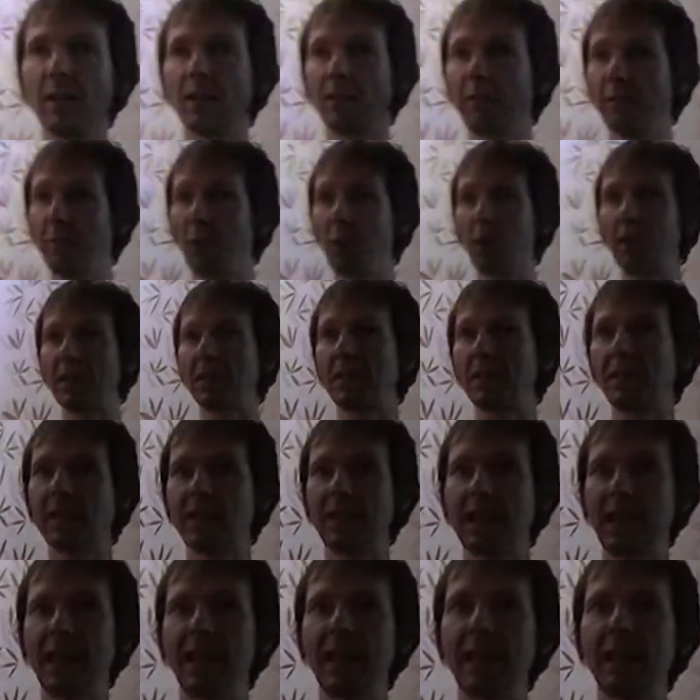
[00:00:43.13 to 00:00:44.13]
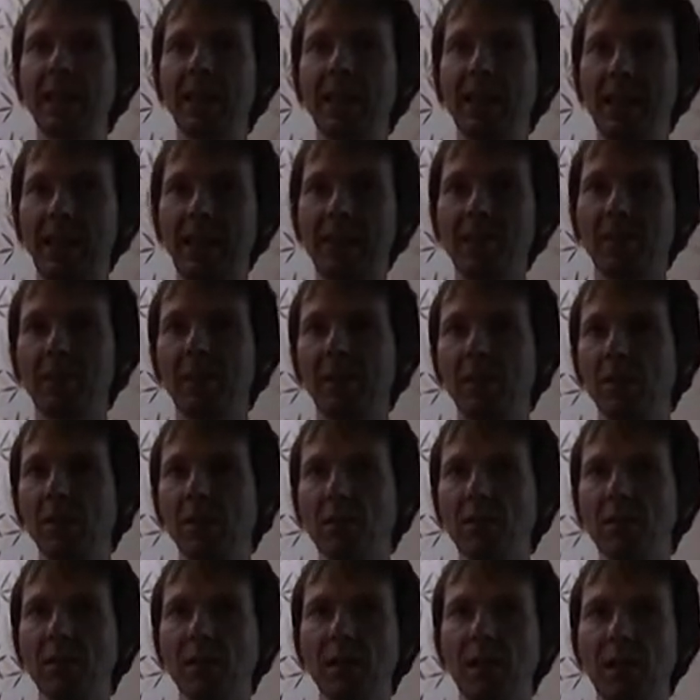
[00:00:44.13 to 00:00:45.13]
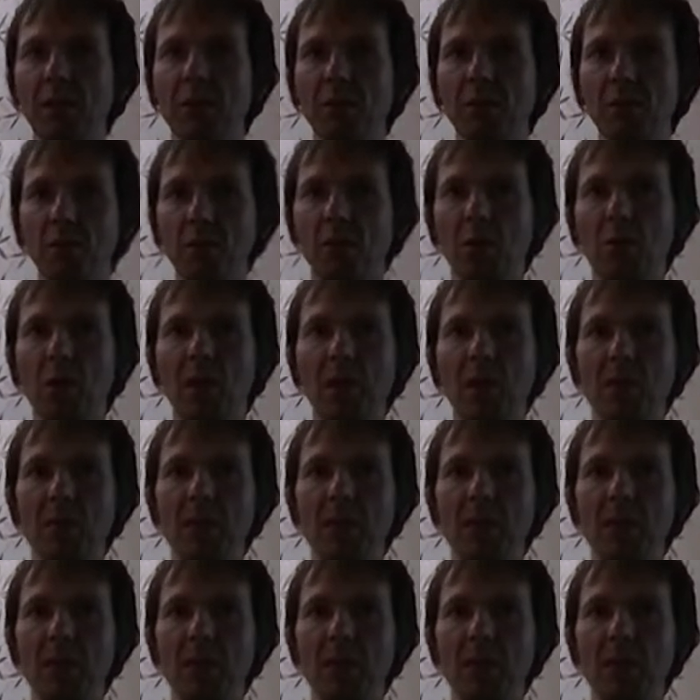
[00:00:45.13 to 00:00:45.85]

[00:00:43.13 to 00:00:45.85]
the forest is cleared, large amounts of CO2 are